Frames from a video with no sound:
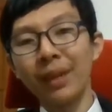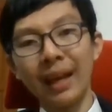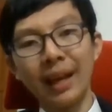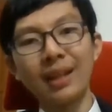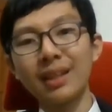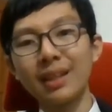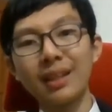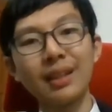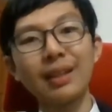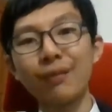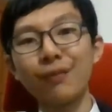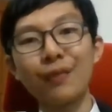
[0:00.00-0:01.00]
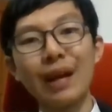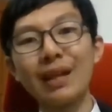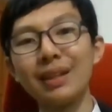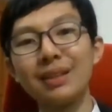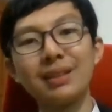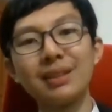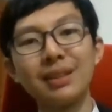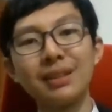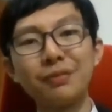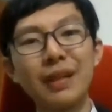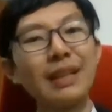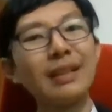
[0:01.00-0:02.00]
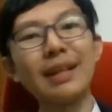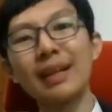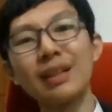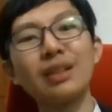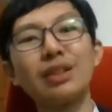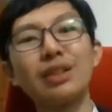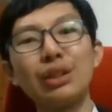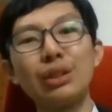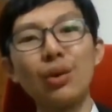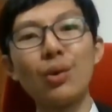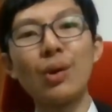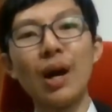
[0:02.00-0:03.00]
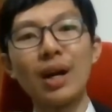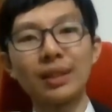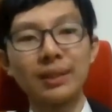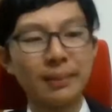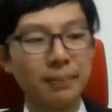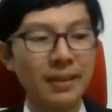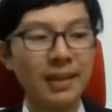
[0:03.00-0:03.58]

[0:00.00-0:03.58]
And the violence at the final act, it's so awesome.